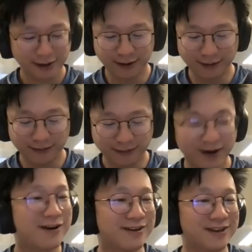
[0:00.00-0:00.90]
Hi
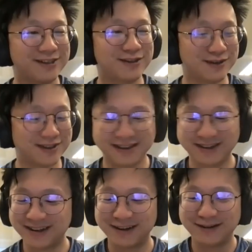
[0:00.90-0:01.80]
Carl, nice to
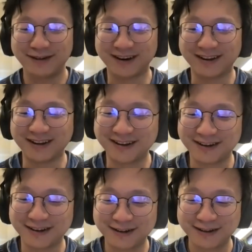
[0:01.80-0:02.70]

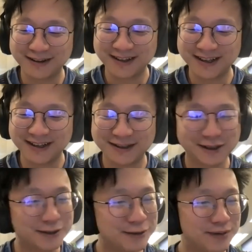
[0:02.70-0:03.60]
finally
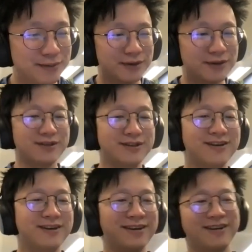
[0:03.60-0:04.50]
see you in person.